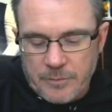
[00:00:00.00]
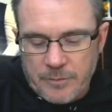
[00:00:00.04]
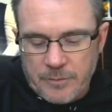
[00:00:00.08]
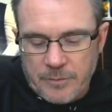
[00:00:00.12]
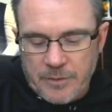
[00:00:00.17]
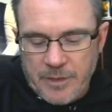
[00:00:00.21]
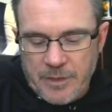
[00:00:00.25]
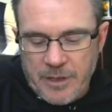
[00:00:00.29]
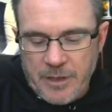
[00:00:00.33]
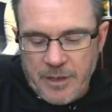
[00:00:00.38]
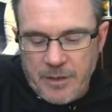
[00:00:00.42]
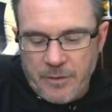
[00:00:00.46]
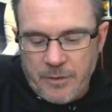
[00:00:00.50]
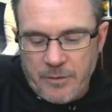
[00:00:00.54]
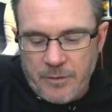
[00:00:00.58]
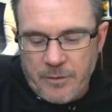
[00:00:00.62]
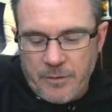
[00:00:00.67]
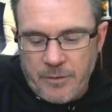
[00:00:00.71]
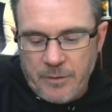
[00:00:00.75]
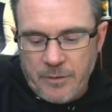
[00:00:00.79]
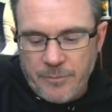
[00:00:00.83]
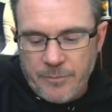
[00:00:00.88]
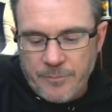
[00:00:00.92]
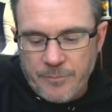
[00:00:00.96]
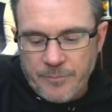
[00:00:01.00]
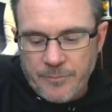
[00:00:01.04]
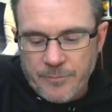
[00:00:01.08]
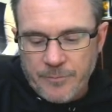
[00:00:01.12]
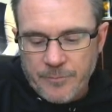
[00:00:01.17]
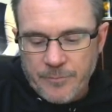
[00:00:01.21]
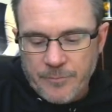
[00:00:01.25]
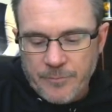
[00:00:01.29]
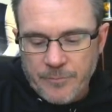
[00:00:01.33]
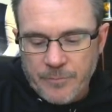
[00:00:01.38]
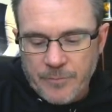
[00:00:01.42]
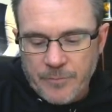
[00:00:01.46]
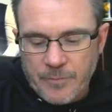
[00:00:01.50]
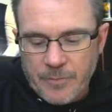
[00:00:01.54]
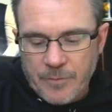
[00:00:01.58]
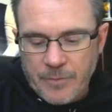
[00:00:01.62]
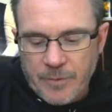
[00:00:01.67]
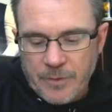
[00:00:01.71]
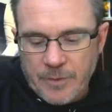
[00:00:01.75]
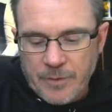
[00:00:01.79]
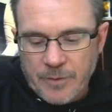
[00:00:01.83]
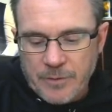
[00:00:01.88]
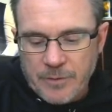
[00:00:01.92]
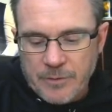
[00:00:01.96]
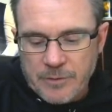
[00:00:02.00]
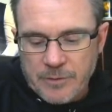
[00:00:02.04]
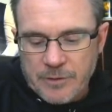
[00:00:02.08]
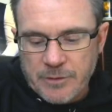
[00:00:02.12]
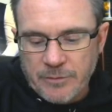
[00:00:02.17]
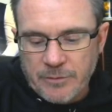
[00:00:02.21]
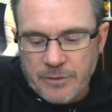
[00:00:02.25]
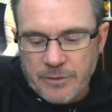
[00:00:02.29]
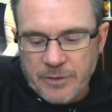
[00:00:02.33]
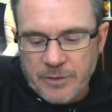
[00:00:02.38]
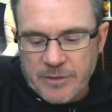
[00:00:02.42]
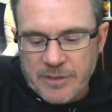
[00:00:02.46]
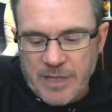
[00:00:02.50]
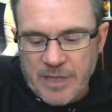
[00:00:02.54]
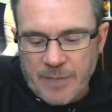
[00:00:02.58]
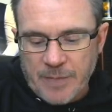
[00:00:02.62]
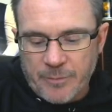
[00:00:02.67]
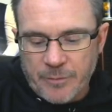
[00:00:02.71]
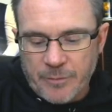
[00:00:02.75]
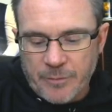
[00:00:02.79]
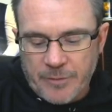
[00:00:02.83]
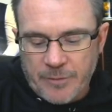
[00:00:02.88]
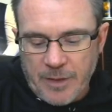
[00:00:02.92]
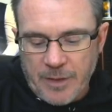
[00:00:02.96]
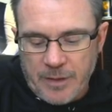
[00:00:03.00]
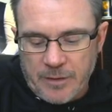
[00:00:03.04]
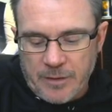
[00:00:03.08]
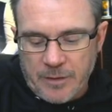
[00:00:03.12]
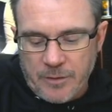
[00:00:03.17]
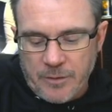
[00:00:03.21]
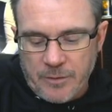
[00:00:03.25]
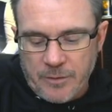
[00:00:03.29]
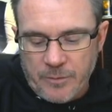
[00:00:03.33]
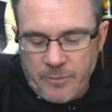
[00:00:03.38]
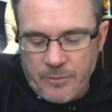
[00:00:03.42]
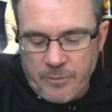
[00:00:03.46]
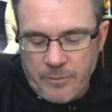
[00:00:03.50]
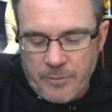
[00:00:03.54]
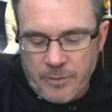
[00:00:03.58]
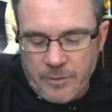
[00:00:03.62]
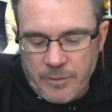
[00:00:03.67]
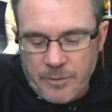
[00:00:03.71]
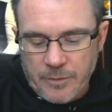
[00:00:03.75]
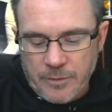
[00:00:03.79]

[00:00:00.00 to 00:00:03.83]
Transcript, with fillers: Heal. Shoot the sniper, thank you.